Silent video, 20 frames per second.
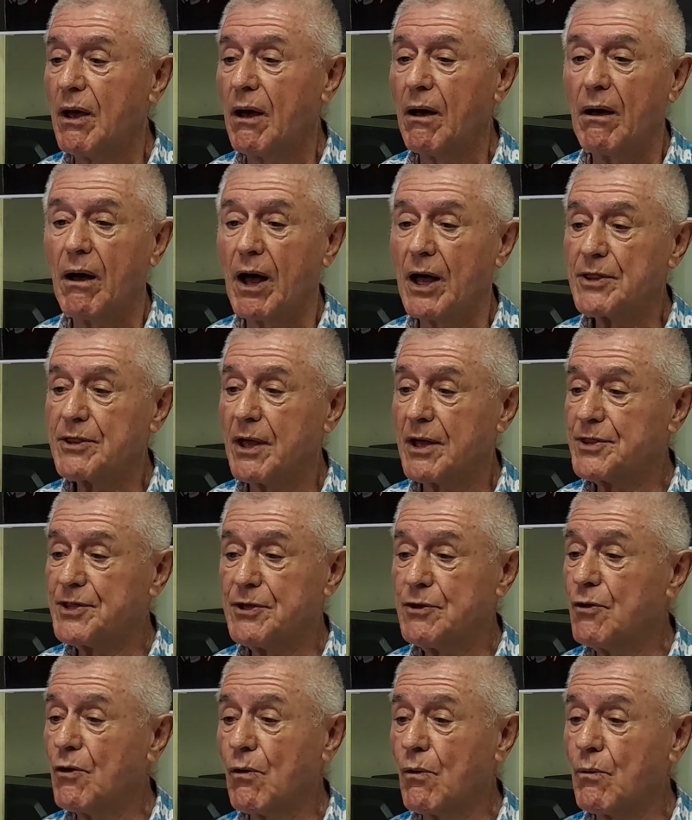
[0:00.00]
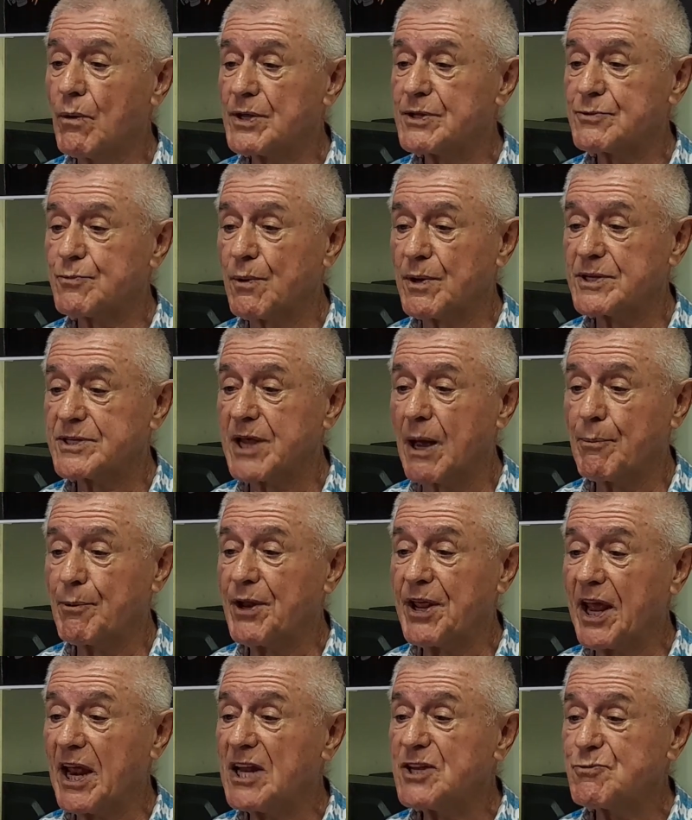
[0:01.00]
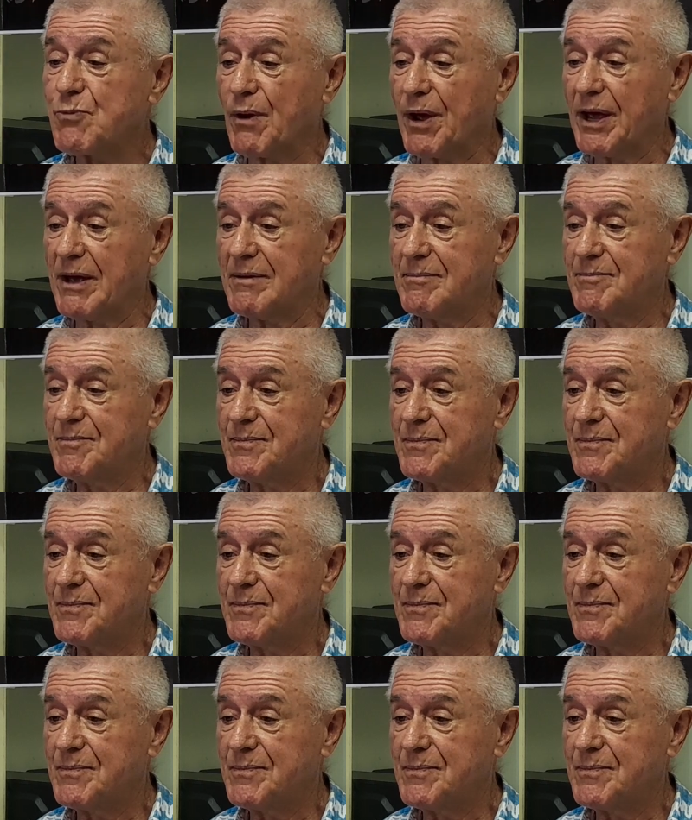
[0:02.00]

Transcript: I didn't know what was happening elsewhere.